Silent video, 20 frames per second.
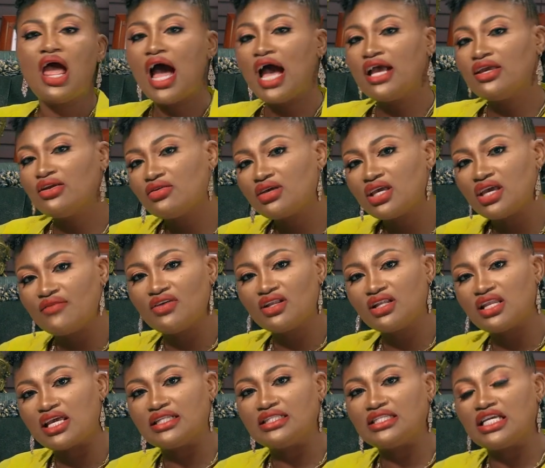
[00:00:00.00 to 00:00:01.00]
Are you giving
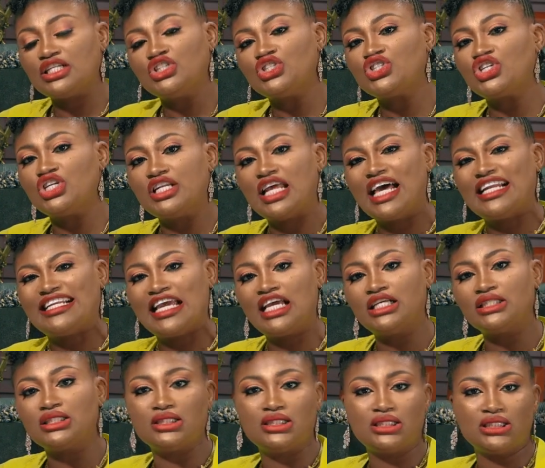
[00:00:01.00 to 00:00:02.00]
the attention that
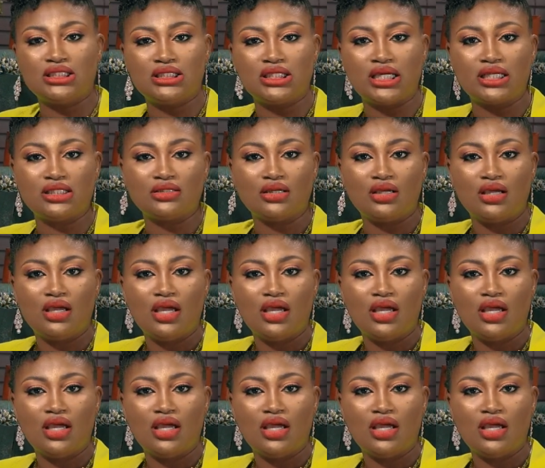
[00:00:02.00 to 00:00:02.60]
is needed?